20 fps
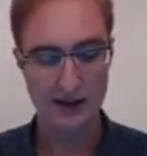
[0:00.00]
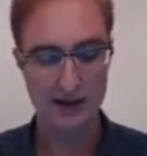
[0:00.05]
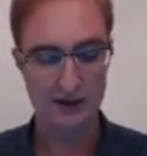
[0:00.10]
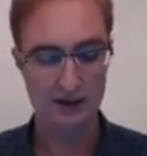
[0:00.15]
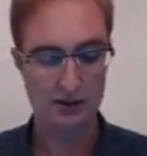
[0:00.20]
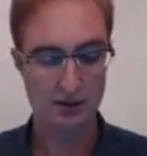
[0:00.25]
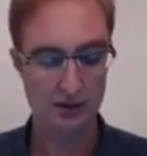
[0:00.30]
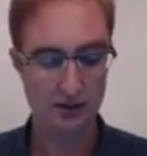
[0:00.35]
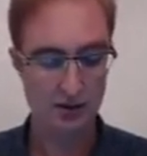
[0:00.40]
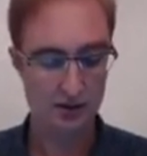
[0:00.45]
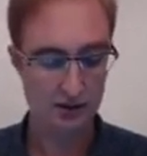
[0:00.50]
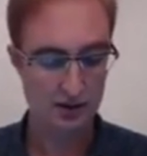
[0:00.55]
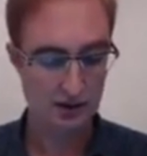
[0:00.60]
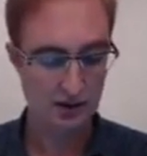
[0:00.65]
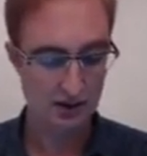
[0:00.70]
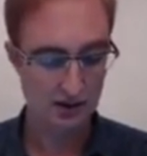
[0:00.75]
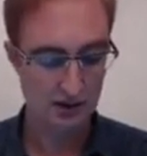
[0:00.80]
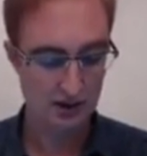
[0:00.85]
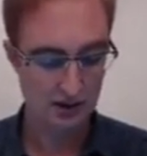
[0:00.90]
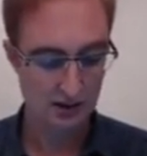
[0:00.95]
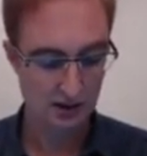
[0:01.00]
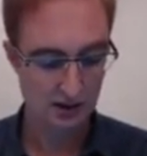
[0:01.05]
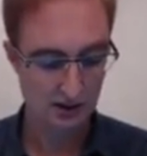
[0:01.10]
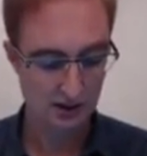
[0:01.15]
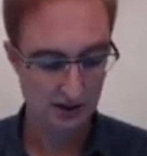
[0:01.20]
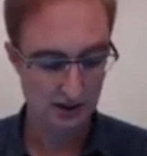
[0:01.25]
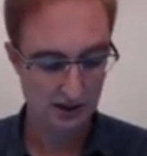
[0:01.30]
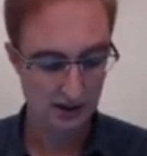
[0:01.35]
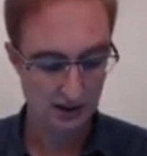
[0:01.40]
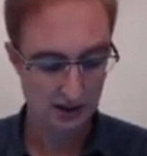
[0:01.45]
And so you can see this
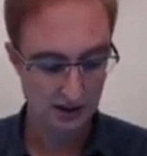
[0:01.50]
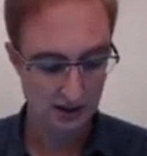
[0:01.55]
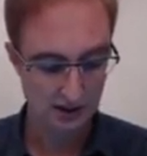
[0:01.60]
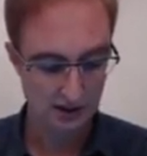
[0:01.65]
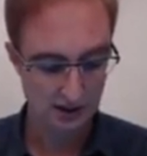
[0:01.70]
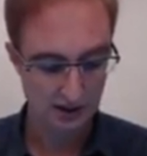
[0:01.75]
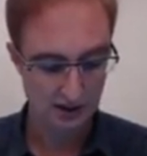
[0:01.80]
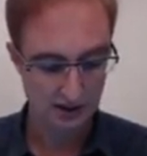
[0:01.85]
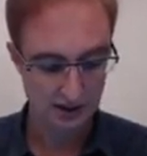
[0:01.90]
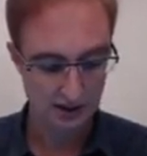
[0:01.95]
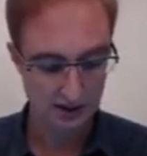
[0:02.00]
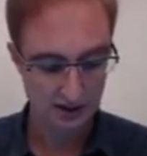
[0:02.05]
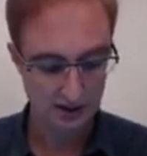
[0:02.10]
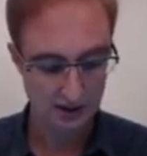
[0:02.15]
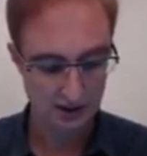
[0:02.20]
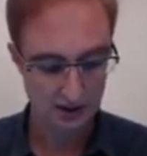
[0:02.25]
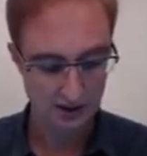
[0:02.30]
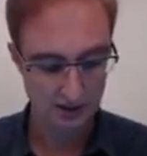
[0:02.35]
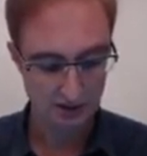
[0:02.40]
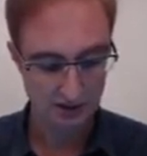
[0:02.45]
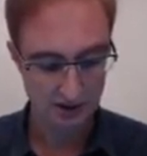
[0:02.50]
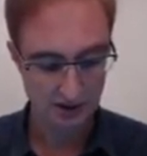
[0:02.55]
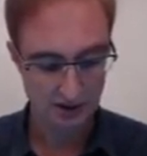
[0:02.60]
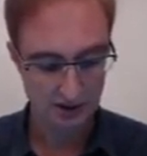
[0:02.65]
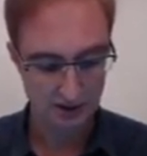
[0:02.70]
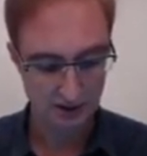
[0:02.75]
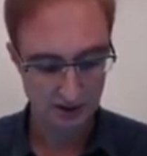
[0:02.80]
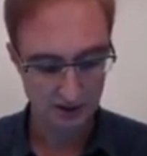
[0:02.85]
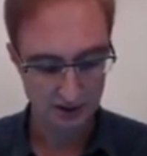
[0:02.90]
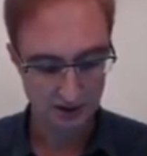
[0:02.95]
line here, sender
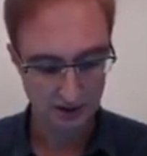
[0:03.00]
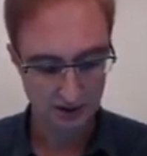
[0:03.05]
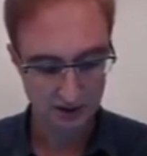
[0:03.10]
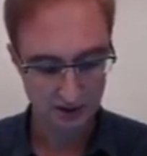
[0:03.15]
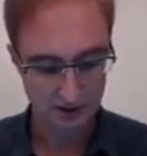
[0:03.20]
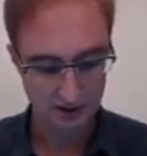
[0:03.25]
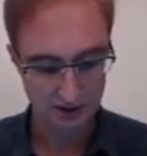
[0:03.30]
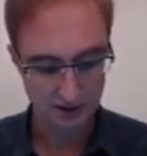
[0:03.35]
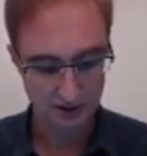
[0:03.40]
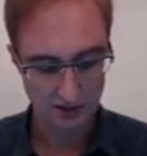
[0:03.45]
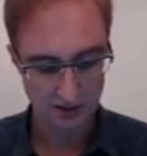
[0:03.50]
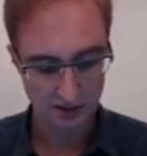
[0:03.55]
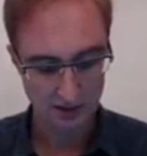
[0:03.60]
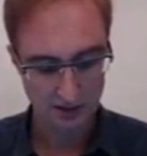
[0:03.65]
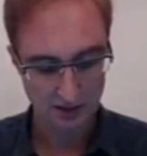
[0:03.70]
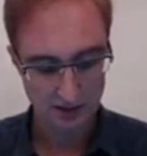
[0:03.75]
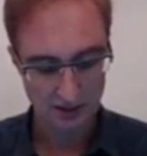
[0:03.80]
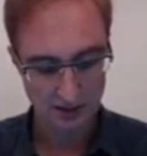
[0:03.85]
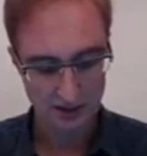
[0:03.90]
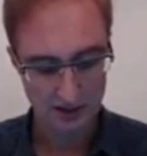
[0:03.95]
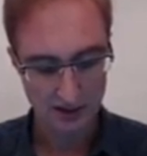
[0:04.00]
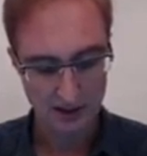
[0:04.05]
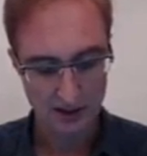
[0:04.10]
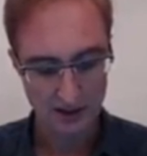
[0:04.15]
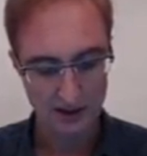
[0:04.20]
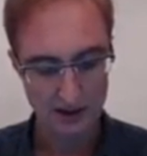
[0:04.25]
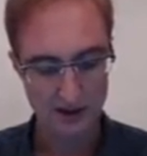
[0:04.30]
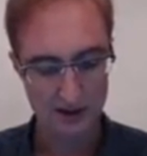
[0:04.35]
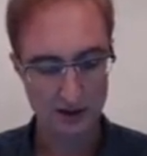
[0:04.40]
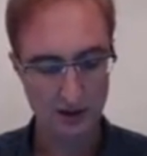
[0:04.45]
generation.
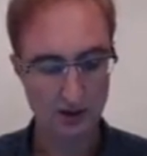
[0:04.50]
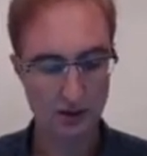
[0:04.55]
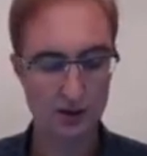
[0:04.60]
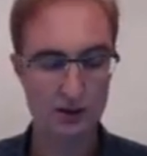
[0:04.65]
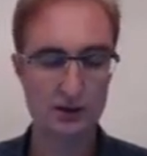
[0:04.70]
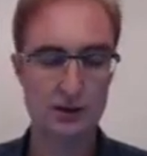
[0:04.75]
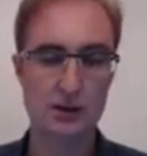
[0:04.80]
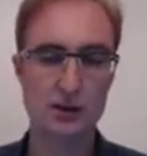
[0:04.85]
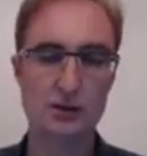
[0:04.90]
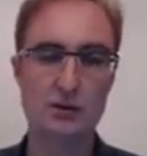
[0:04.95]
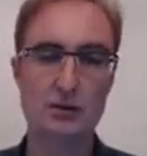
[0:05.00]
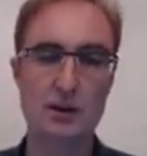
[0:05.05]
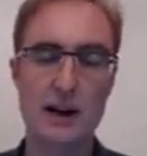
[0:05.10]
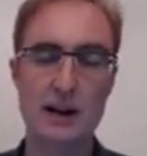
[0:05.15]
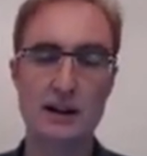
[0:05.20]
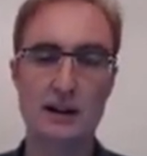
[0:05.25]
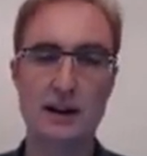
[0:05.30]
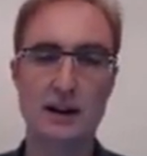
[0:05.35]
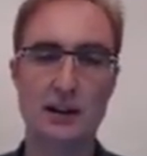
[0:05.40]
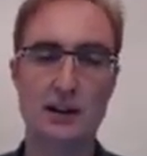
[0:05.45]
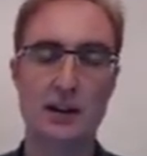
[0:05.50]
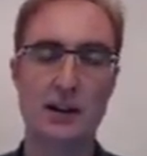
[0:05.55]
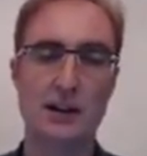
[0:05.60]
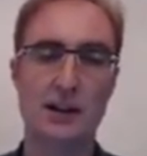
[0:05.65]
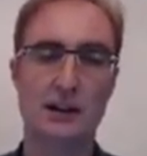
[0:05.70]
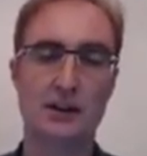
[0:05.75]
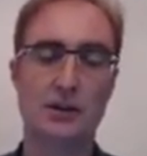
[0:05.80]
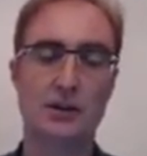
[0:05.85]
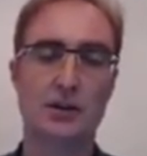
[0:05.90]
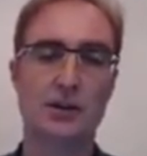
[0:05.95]
That is a constant rate. That line
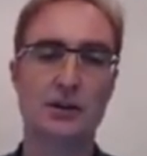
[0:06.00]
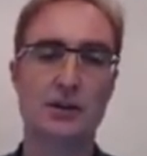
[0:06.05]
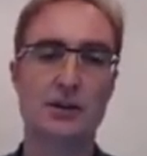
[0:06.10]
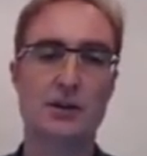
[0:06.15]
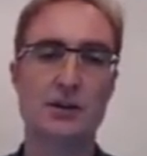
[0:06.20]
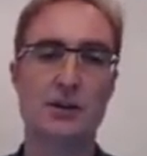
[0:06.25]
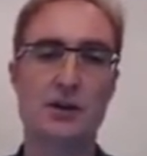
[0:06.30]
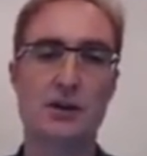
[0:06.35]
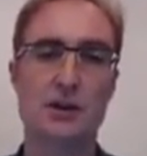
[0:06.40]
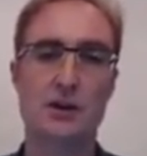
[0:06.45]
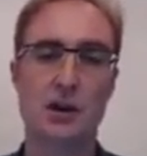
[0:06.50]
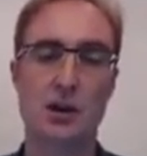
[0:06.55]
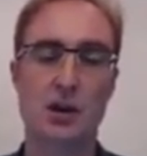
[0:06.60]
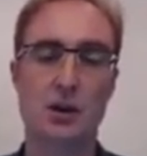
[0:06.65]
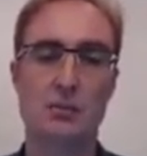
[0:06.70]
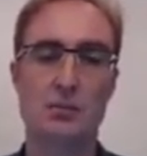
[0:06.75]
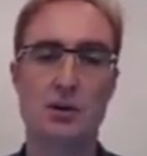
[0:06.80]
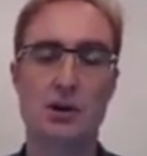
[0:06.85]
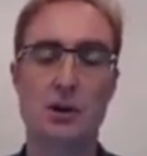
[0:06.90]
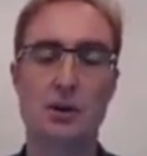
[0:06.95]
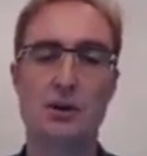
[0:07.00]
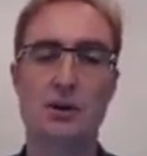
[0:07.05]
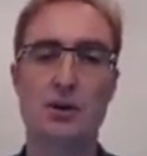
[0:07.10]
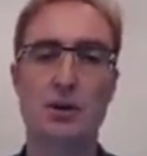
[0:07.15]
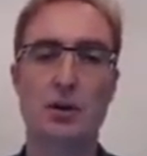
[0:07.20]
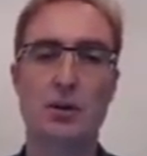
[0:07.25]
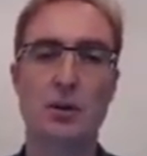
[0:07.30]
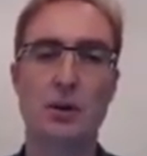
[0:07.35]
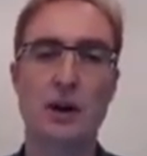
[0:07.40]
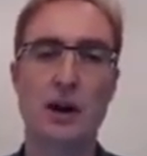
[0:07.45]
has a constant slope, so it's
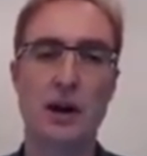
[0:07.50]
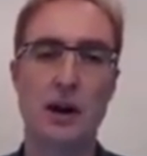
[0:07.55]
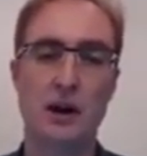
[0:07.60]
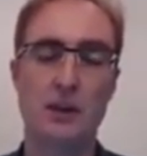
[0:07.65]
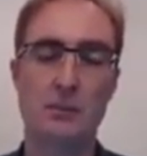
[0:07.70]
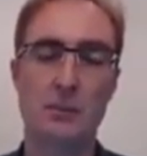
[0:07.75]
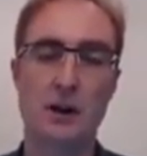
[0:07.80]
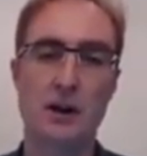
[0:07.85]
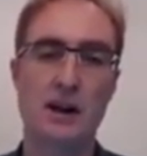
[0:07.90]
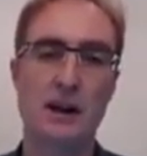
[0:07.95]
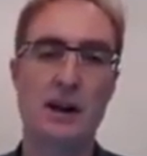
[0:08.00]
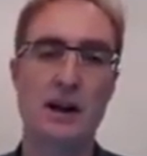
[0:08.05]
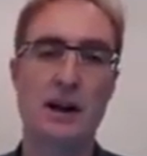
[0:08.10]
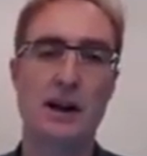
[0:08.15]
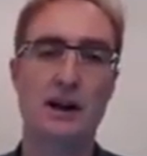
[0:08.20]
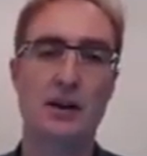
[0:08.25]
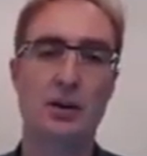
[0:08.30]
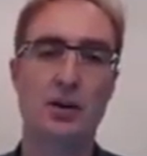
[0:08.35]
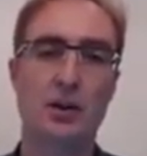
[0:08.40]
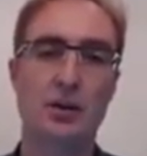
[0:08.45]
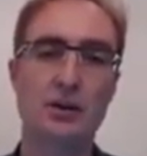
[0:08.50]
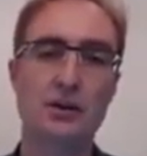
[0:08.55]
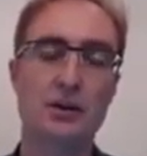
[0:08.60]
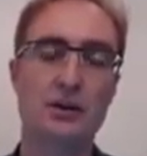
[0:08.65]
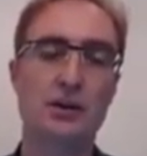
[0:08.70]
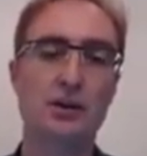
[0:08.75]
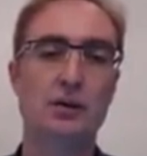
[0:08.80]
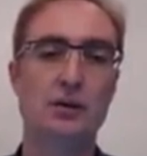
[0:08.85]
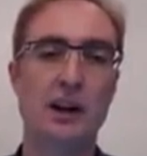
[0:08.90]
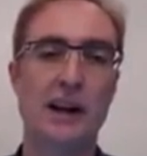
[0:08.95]
going up at a
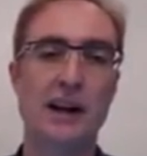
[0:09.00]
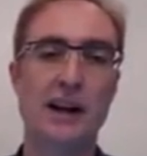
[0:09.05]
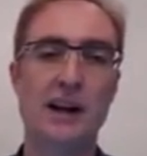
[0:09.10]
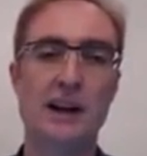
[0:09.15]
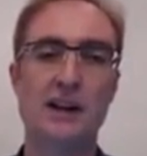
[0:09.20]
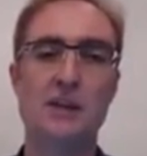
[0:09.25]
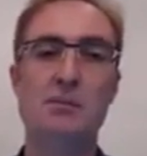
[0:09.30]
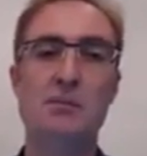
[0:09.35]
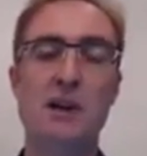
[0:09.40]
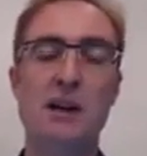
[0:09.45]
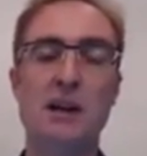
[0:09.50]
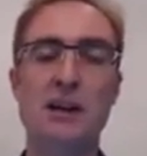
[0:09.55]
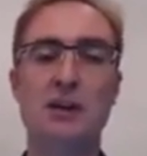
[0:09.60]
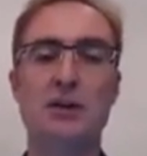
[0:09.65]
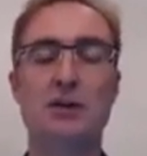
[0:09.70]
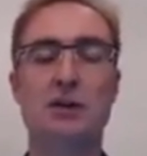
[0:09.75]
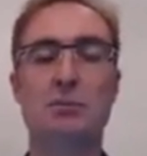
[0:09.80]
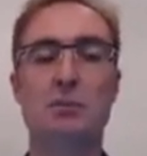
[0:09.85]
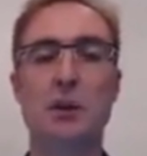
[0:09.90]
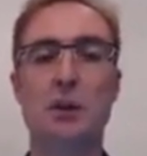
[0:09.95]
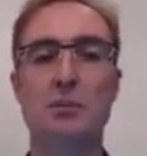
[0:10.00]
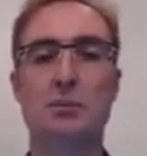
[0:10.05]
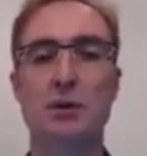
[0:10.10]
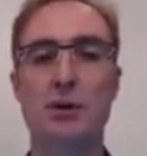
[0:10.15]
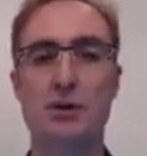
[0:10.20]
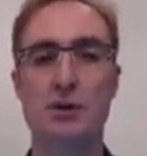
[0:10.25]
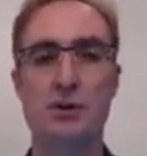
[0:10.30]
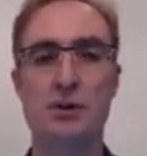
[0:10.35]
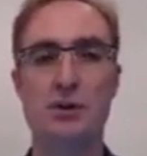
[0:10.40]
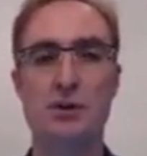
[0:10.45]
constant rate as media is being
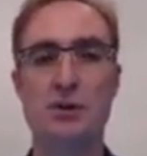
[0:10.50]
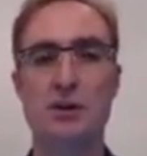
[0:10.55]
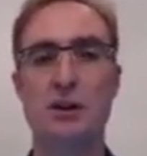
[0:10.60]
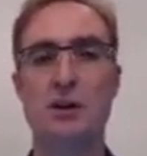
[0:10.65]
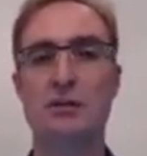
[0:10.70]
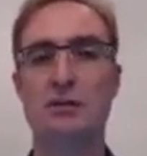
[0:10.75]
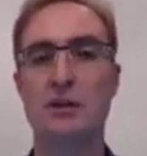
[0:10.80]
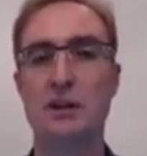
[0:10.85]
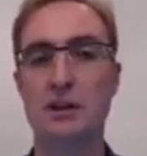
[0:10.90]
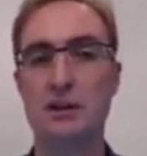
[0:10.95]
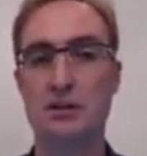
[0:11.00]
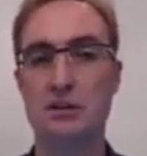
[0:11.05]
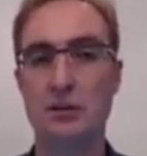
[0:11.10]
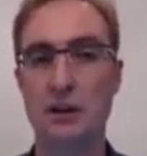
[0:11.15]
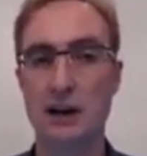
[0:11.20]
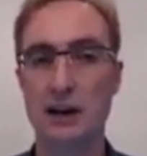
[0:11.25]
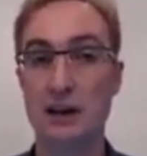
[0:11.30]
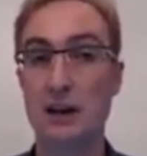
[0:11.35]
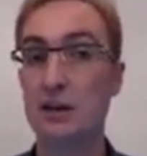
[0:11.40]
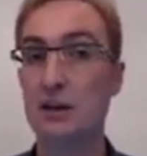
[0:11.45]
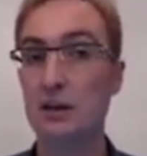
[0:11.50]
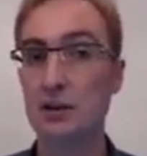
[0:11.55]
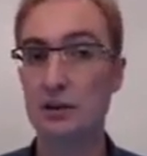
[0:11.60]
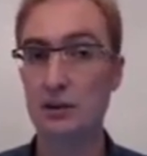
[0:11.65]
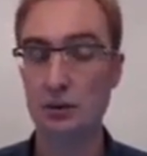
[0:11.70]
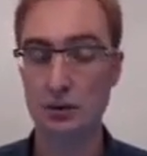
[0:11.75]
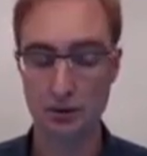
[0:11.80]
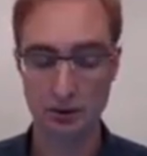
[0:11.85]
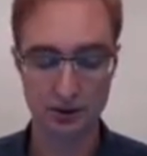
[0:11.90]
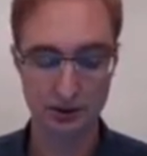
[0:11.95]
produced at a fixed rate at the
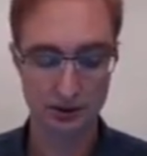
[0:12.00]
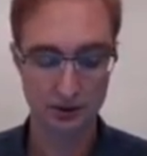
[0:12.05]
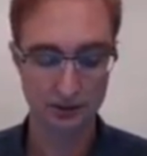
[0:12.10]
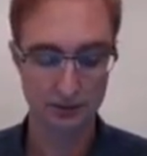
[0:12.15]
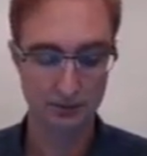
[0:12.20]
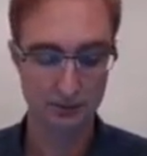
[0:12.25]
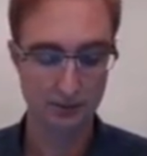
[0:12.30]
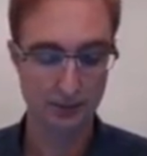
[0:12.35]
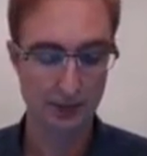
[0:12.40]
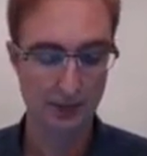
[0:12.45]
source.